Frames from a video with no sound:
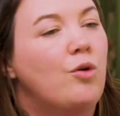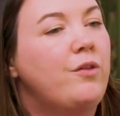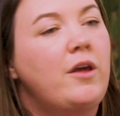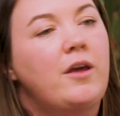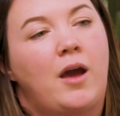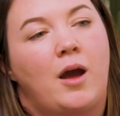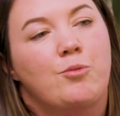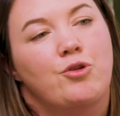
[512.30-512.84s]

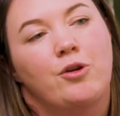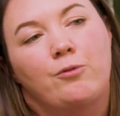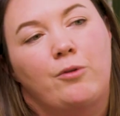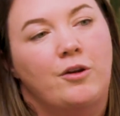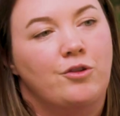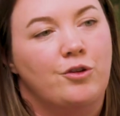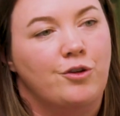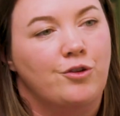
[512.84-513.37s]
only capturing
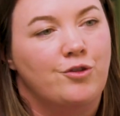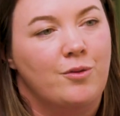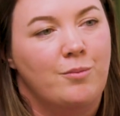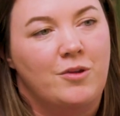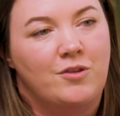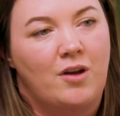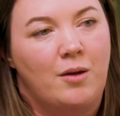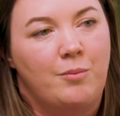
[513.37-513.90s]
renters
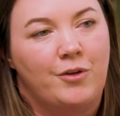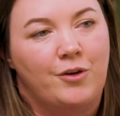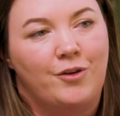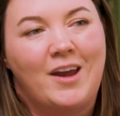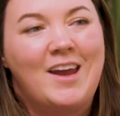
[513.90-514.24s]
from the time they're